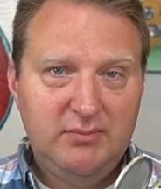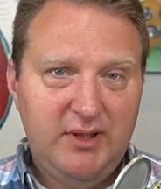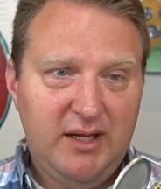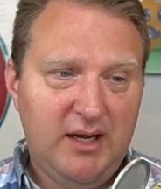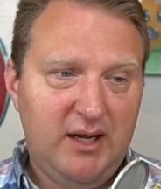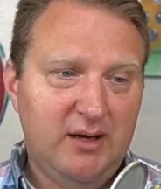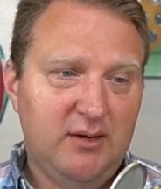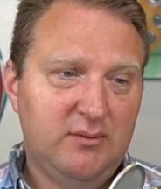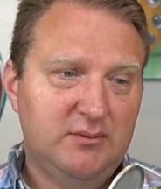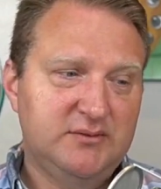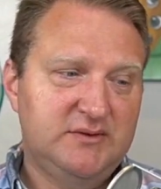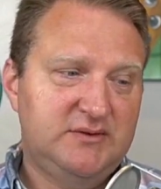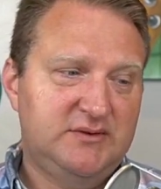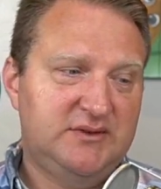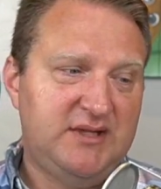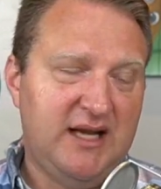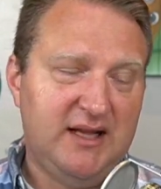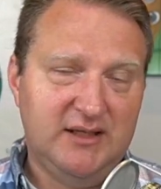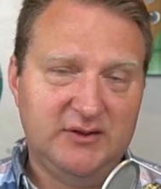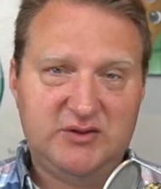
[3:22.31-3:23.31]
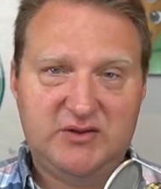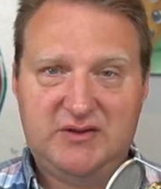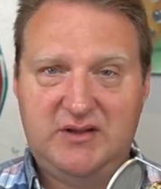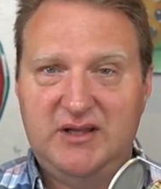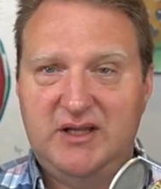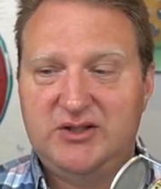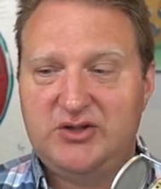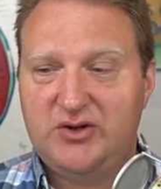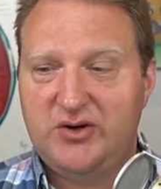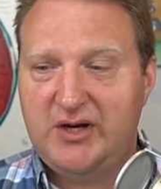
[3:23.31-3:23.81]
You know, tell
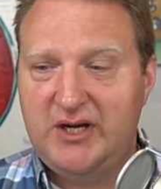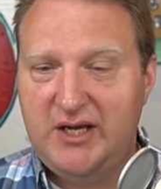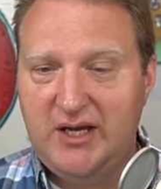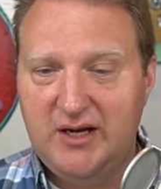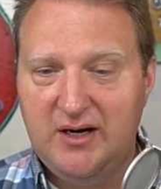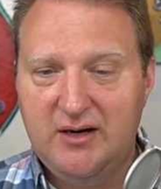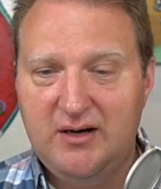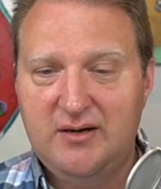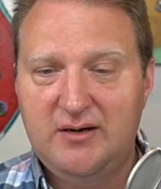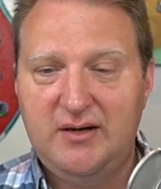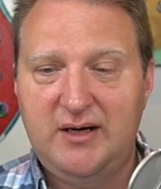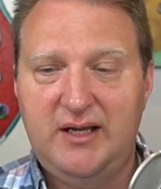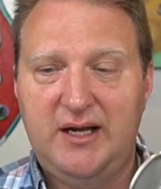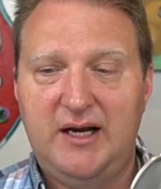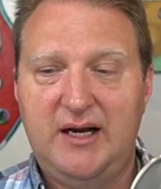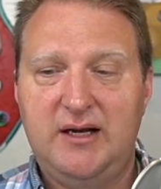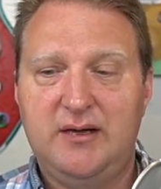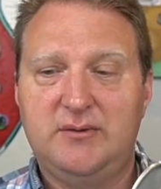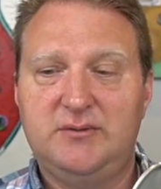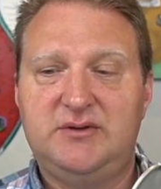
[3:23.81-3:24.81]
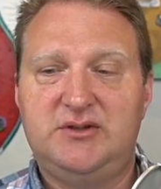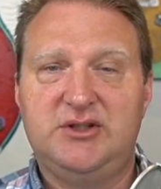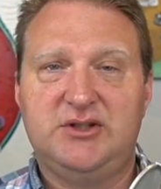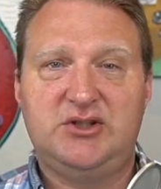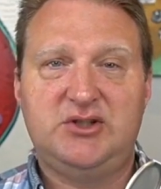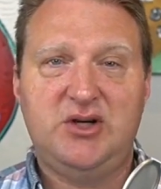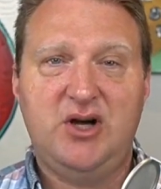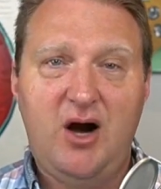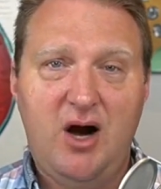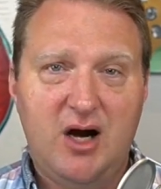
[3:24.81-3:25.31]
us that you're here, you know,
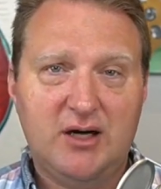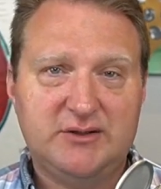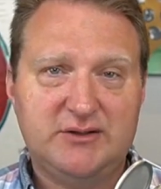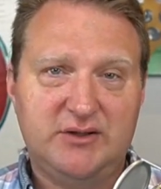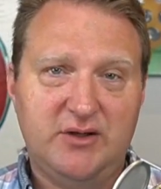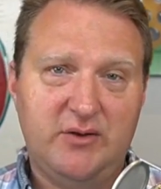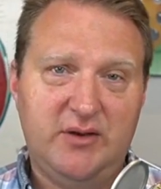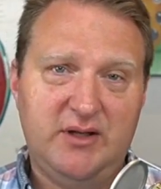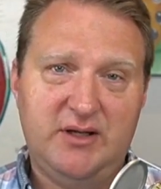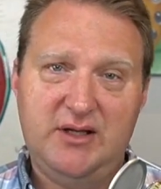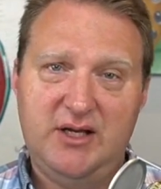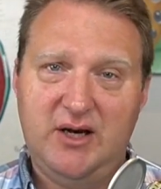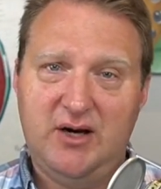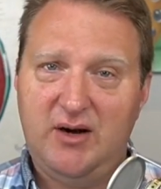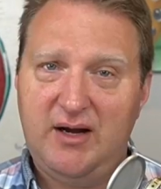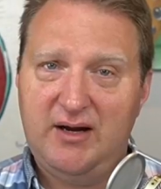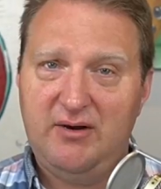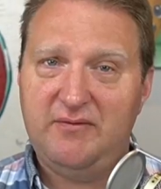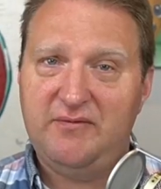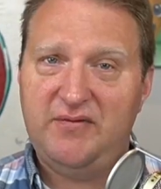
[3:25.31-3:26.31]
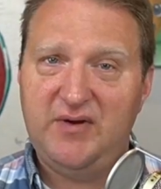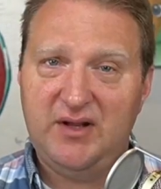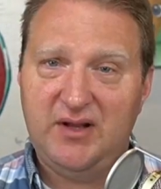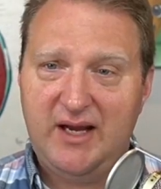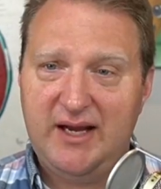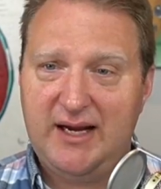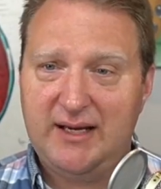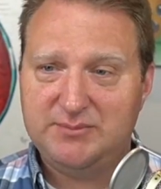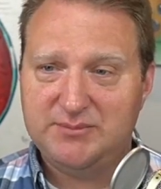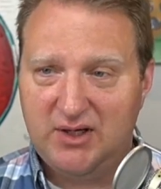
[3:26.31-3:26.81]
just talk so that, you know, I don't
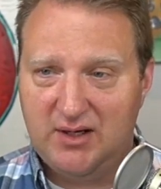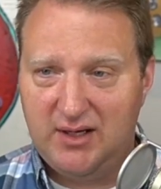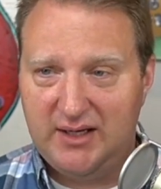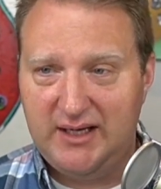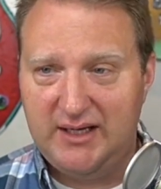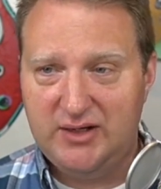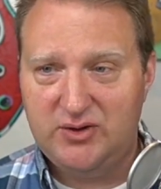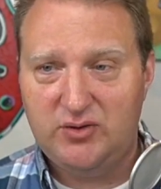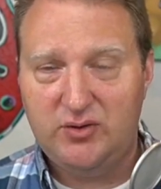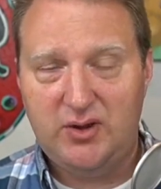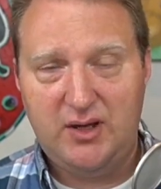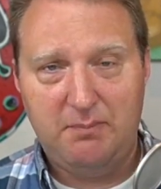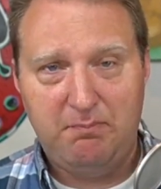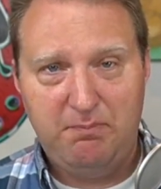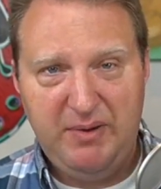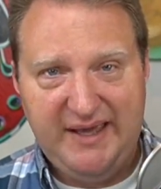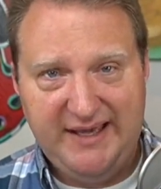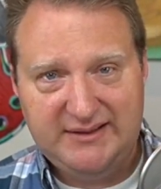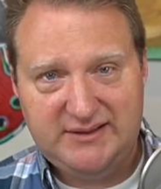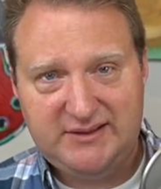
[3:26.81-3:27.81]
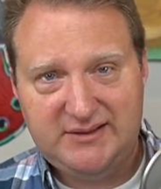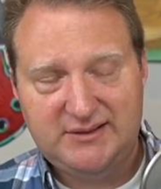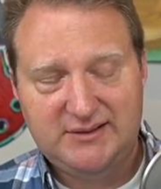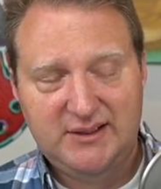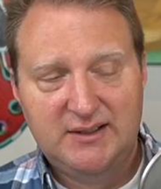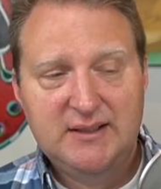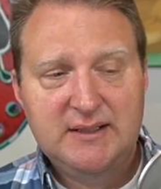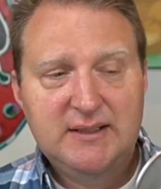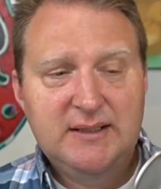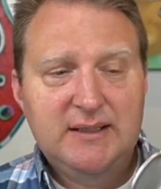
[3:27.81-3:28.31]
feel like I'm talking into the abyss.